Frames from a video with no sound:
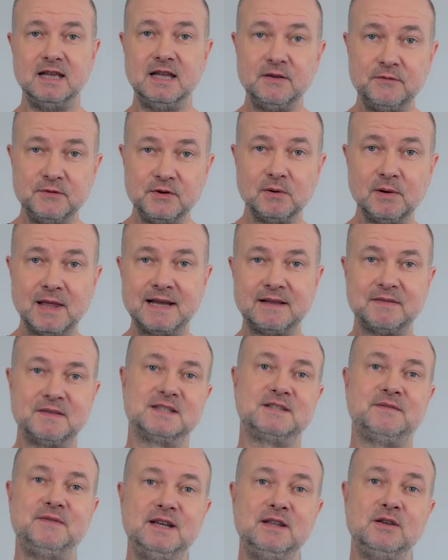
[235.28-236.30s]
If you like
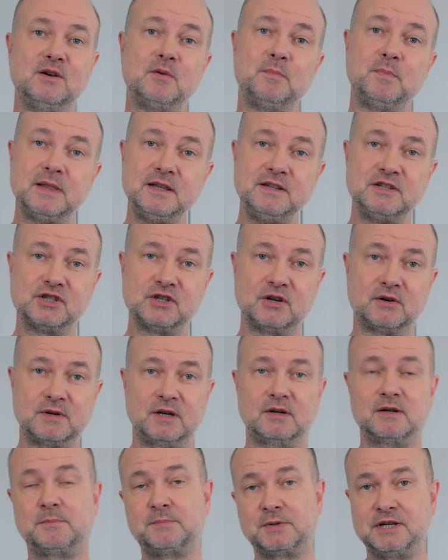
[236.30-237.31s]
this video, please show
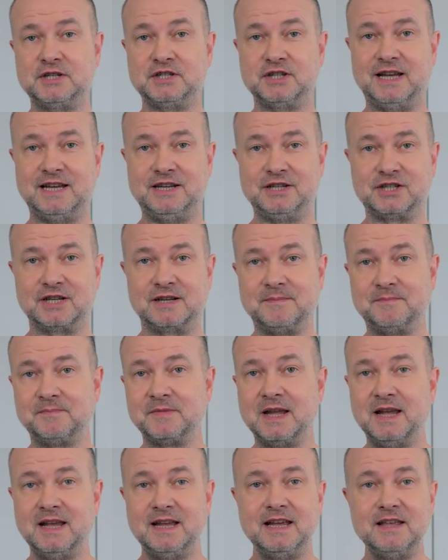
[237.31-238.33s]
your appreciation.
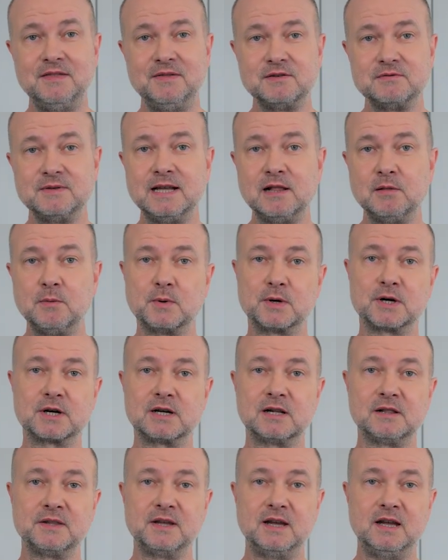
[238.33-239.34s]
In the real
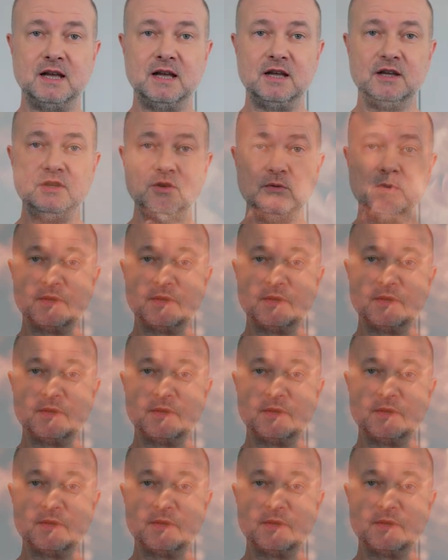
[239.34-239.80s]
world, you